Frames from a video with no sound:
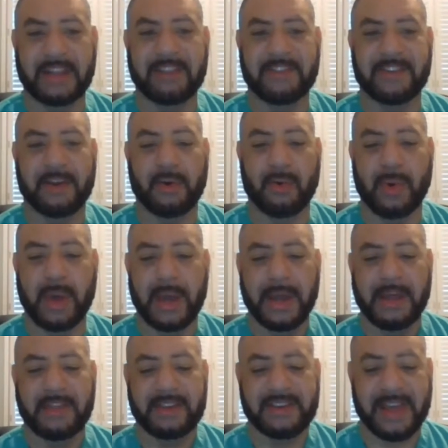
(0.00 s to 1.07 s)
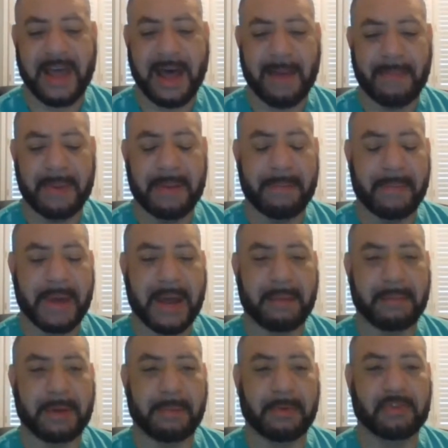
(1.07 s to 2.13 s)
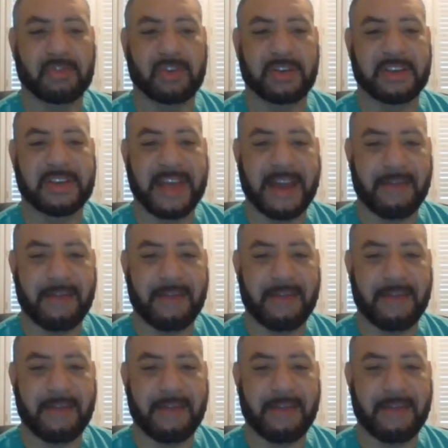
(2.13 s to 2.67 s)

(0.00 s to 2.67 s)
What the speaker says: And so the top and bottom numbers should